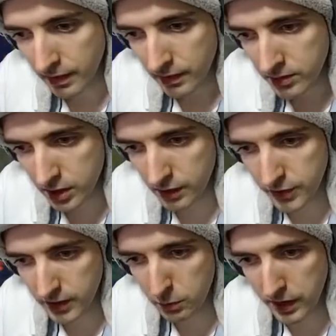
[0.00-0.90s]
So I
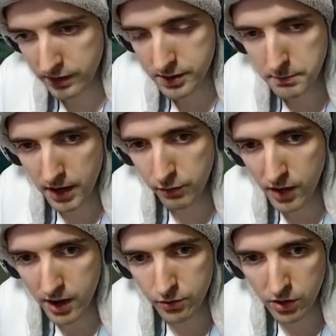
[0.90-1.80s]
figure wasting my
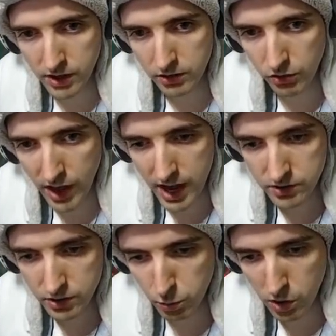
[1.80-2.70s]
flash for his
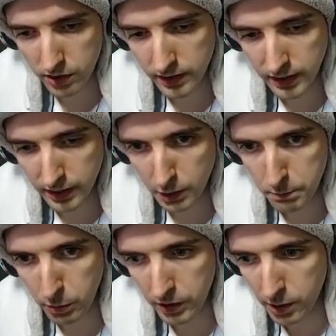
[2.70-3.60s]
flash is worth it. It'll
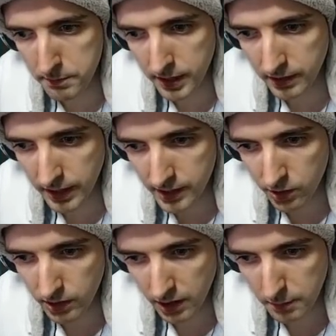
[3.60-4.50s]
put our mid laner
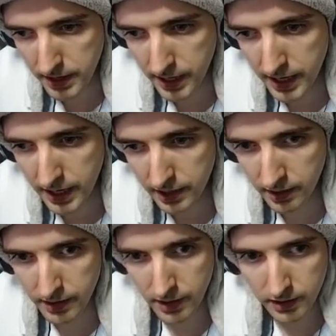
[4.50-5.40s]
a little bit ahead,
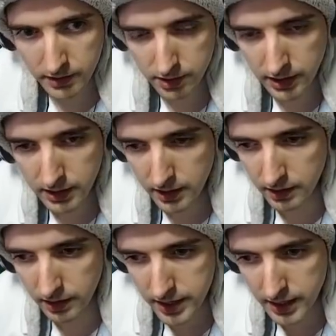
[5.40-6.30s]
because he
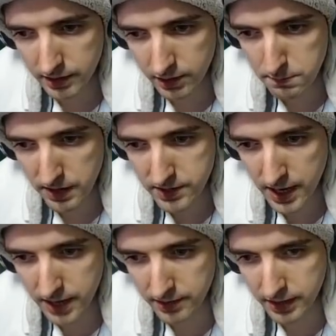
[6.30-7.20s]
clearly needs as much
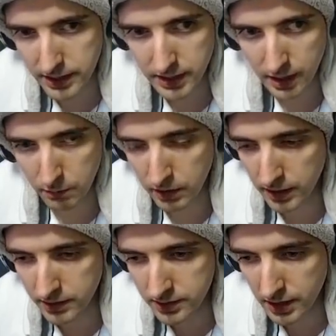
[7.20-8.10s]
ahead as he can get when he
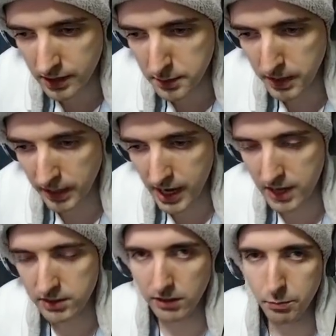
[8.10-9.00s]
decided to pick
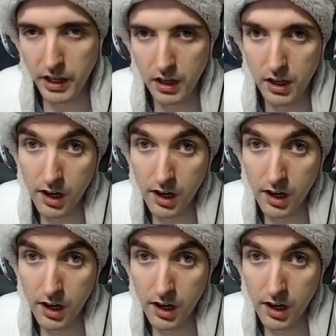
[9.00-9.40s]
Kha'Zix mid.